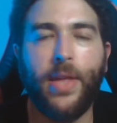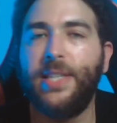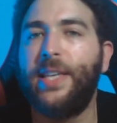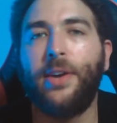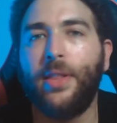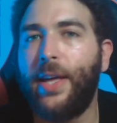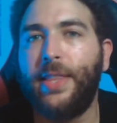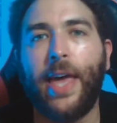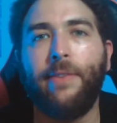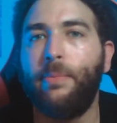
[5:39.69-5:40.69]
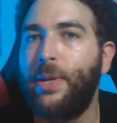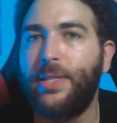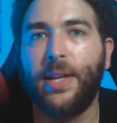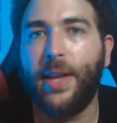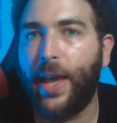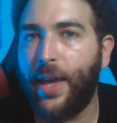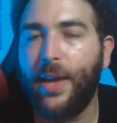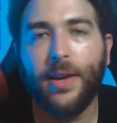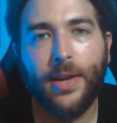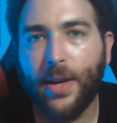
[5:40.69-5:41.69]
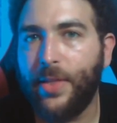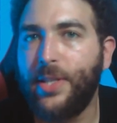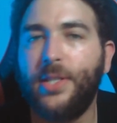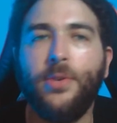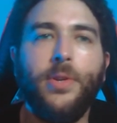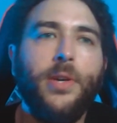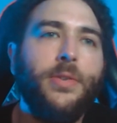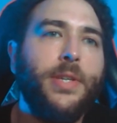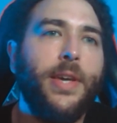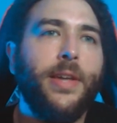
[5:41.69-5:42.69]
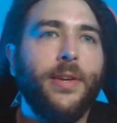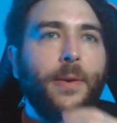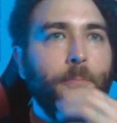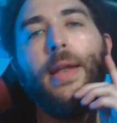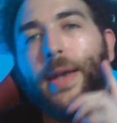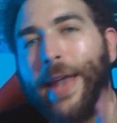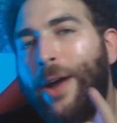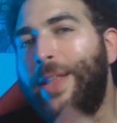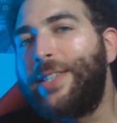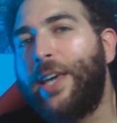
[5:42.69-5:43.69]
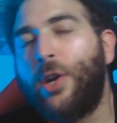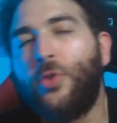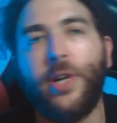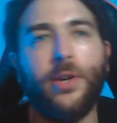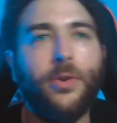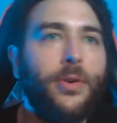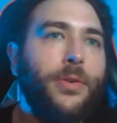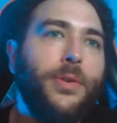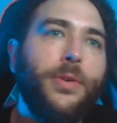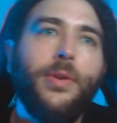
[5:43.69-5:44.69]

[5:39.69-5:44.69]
sounded like they haven't missed a day in the studio together. Now let's get critical.